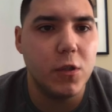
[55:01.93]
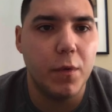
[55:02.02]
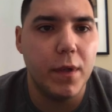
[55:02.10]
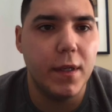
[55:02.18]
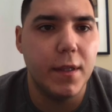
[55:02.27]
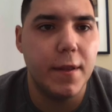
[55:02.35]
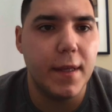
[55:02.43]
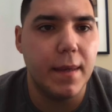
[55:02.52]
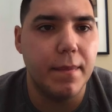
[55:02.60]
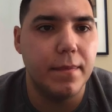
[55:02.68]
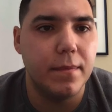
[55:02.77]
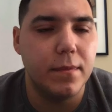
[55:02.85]
a really good
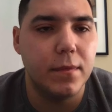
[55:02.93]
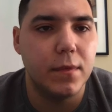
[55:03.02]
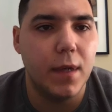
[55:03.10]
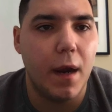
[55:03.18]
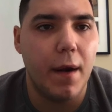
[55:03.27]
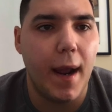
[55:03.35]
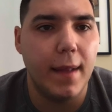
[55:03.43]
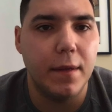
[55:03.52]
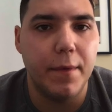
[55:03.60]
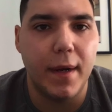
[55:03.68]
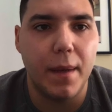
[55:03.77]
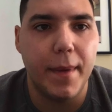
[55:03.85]
theme. I highly
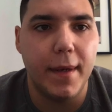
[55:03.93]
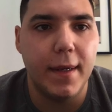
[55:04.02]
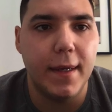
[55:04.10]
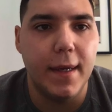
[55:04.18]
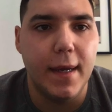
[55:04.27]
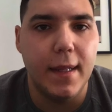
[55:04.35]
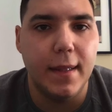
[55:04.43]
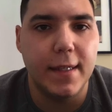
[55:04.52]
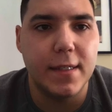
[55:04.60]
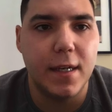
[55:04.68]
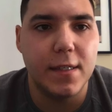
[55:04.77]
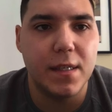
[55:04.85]
recommend it.
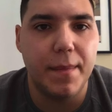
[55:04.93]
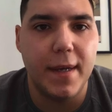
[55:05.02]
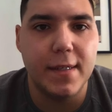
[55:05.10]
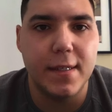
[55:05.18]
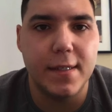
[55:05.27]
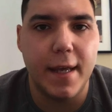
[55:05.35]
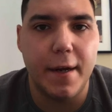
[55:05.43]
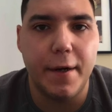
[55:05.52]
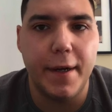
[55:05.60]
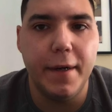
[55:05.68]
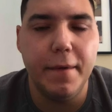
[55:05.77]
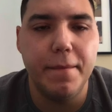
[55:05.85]
Let's customize this header
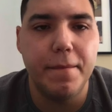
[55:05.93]
here.